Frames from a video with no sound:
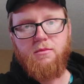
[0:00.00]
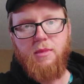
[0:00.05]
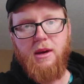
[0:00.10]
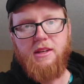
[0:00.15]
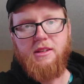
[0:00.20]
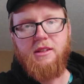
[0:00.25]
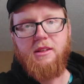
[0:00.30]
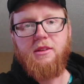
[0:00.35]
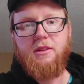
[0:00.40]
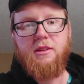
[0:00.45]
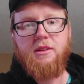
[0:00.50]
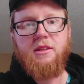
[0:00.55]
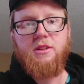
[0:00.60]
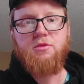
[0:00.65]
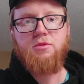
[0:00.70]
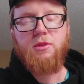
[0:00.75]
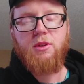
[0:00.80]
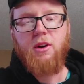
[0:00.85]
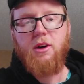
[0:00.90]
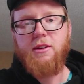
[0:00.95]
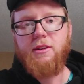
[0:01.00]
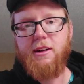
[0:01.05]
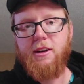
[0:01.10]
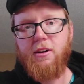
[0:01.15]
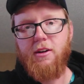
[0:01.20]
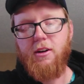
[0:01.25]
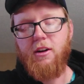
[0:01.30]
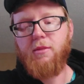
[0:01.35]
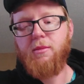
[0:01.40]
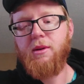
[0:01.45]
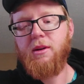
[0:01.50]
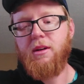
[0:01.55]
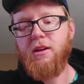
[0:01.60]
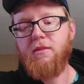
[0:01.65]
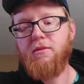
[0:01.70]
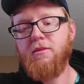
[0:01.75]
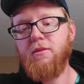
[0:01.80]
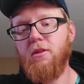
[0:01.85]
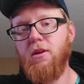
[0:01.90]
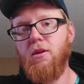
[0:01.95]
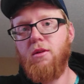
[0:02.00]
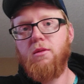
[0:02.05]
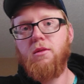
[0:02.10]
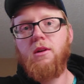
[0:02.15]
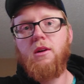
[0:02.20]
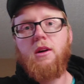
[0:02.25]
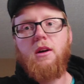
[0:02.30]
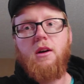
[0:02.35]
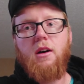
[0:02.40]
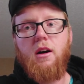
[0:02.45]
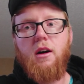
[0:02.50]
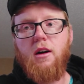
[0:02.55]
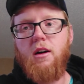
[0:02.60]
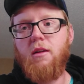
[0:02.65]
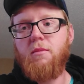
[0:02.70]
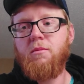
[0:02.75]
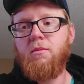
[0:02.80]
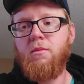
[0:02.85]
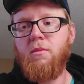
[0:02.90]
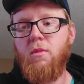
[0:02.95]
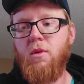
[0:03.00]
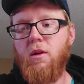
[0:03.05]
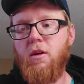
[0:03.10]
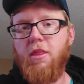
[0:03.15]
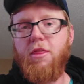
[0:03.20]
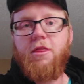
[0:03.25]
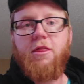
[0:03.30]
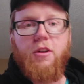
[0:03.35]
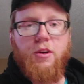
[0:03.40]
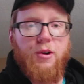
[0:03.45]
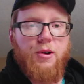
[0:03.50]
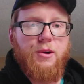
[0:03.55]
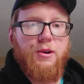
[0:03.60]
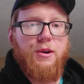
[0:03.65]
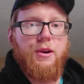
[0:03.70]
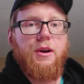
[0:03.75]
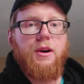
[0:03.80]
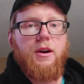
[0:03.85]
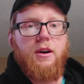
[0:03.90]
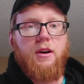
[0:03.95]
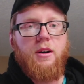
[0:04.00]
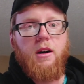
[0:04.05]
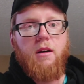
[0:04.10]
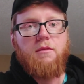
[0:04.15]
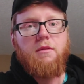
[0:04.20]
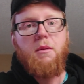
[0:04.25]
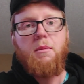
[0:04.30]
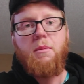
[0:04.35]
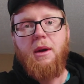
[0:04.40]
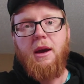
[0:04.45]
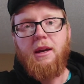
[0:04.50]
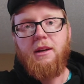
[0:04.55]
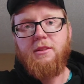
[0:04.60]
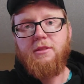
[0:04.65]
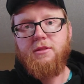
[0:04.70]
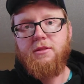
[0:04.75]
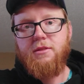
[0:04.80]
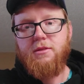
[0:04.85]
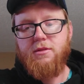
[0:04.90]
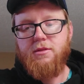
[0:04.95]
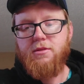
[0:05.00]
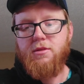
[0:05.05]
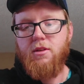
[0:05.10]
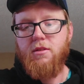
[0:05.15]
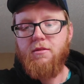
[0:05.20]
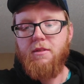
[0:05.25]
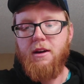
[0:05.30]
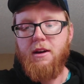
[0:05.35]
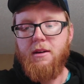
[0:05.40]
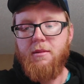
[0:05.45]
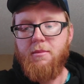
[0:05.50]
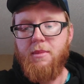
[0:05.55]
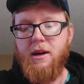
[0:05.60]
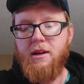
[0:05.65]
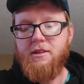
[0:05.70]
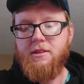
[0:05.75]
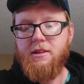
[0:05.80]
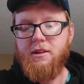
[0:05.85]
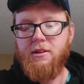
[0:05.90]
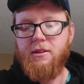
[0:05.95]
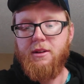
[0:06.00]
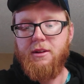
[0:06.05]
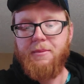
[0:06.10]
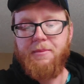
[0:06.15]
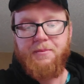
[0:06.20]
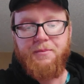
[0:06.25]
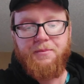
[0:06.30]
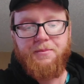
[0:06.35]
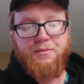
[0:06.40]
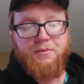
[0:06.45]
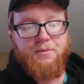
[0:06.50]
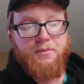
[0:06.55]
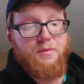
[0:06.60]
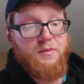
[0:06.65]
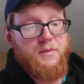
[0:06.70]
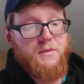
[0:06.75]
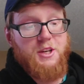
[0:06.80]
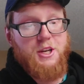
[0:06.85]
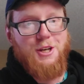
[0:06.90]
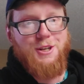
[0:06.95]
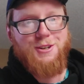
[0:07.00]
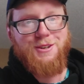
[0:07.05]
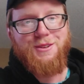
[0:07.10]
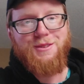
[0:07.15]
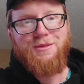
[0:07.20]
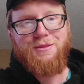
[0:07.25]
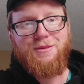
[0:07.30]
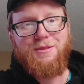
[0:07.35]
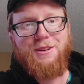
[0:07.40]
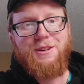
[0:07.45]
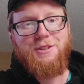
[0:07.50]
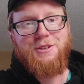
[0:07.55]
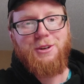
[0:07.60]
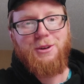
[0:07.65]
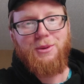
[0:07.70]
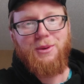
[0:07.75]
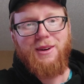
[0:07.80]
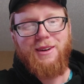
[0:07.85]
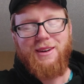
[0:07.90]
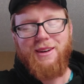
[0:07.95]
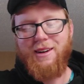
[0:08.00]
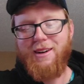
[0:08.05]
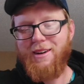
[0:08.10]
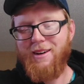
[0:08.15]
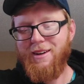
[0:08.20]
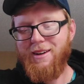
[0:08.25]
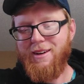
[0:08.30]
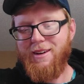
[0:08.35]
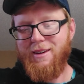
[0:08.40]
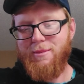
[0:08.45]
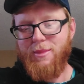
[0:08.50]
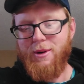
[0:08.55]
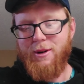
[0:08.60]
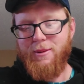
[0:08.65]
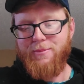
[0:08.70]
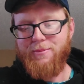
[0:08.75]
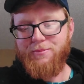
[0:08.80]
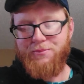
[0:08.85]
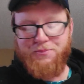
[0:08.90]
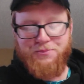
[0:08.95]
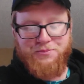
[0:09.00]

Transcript: basically disregard that argument, even though um, a third of the banks surveyed basically t disagreed. But